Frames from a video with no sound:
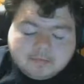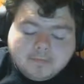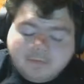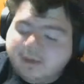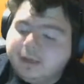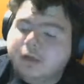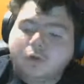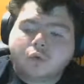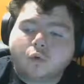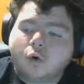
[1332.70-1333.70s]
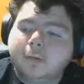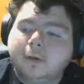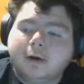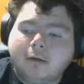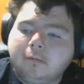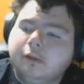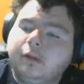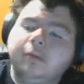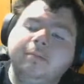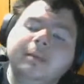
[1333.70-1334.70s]
video looked horrible. I wanted
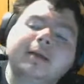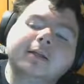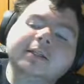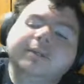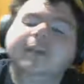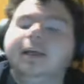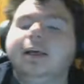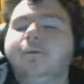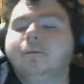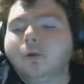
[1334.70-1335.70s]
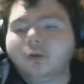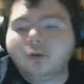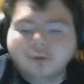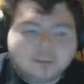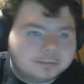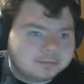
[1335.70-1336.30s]
to make a good video for you.